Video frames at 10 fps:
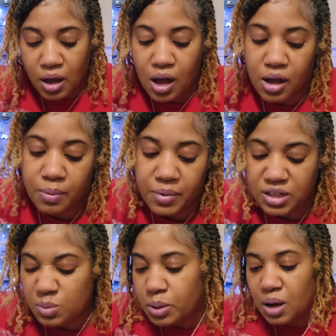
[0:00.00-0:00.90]
Um, I
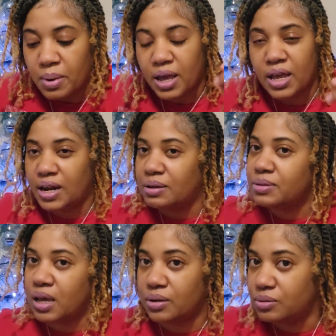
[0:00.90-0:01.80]
just put it on my hand. I was
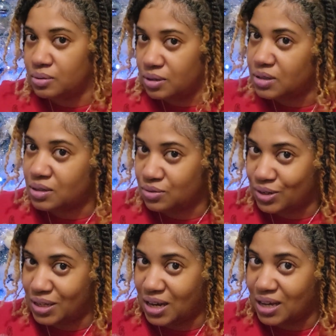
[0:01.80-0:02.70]
like, ooh, this is
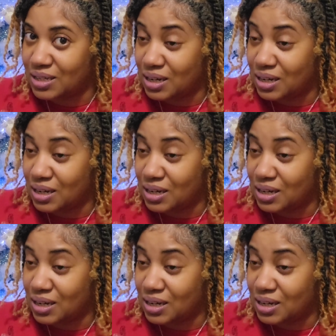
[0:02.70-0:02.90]
really nice.